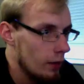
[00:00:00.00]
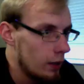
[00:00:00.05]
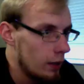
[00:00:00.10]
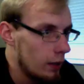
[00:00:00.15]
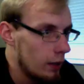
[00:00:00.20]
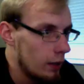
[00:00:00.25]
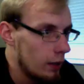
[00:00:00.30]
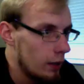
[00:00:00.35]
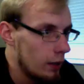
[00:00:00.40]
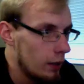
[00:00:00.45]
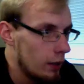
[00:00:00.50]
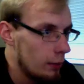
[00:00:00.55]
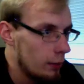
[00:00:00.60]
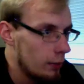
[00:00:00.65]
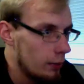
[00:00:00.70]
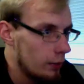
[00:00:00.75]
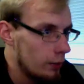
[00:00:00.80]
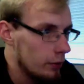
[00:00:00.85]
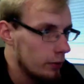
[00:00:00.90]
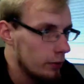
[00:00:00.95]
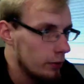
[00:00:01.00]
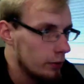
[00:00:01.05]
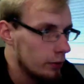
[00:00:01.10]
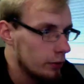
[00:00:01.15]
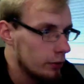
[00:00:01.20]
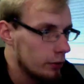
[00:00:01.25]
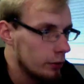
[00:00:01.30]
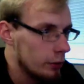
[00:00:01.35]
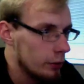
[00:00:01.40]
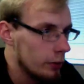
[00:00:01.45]
And I'm going to
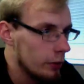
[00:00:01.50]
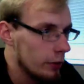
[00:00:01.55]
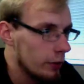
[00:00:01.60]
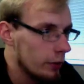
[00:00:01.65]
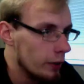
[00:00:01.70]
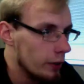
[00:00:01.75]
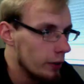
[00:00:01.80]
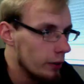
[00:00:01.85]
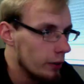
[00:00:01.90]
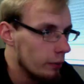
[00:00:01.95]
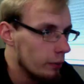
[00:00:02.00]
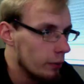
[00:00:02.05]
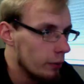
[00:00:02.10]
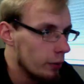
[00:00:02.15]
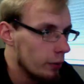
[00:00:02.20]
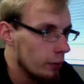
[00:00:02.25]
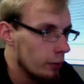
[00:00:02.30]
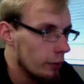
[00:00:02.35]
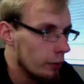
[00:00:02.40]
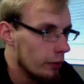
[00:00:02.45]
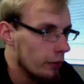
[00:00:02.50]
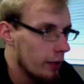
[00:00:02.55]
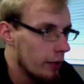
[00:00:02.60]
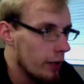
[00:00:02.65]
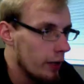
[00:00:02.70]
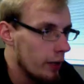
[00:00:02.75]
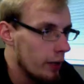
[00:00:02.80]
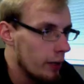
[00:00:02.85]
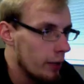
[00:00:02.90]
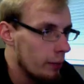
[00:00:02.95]
extrude it multiple
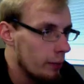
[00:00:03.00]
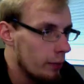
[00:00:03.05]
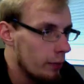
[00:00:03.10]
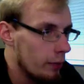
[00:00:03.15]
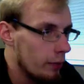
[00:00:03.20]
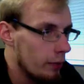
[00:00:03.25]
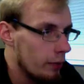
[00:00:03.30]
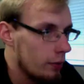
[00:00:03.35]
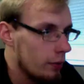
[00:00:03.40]
times